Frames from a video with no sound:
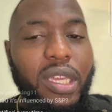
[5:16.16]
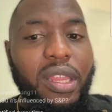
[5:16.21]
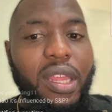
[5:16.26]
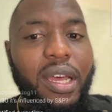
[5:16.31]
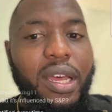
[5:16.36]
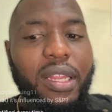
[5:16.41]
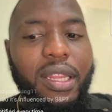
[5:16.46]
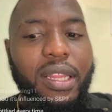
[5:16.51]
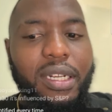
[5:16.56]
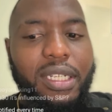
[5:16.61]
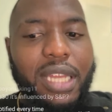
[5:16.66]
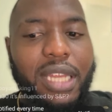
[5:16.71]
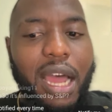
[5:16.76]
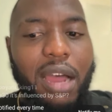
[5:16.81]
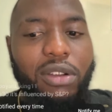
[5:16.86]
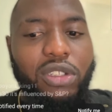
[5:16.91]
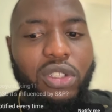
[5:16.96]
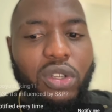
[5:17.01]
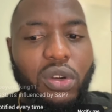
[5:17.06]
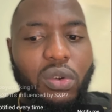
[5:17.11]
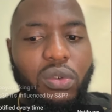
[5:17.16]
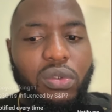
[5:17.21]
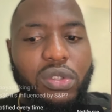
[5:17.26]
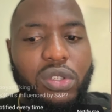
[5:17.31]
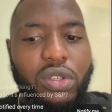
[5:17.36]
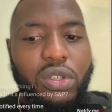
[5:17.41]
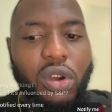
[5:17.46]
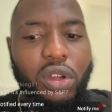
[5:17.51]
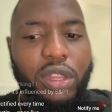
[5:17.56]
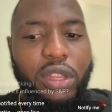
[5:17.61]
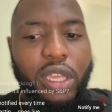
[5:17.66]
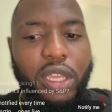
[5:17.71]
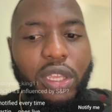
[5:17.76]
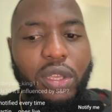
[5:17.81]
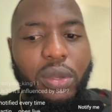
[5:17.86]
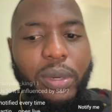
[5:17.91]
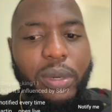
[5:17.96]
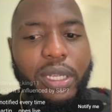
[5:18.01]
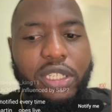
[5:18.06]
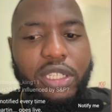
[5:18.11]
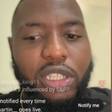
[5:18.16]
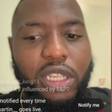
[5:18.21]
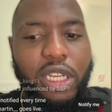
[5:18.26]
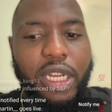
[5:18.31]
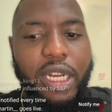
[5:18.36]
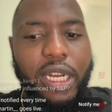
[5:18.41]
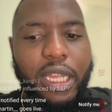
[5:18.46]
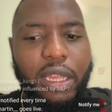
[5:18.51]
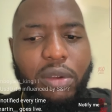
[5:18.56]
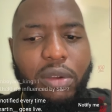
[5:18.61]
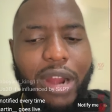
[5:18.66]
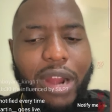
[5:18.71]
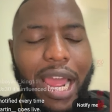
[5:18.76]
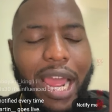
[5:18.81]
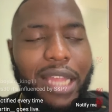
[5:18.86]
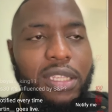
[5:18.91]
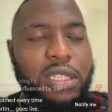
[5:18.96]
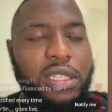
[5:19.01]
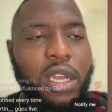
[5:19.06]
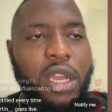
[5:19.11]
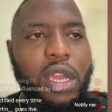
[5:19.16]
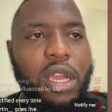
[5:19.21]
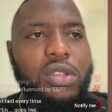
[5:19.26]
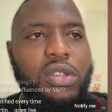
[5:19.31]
either the Dow Jones or the US 30, right?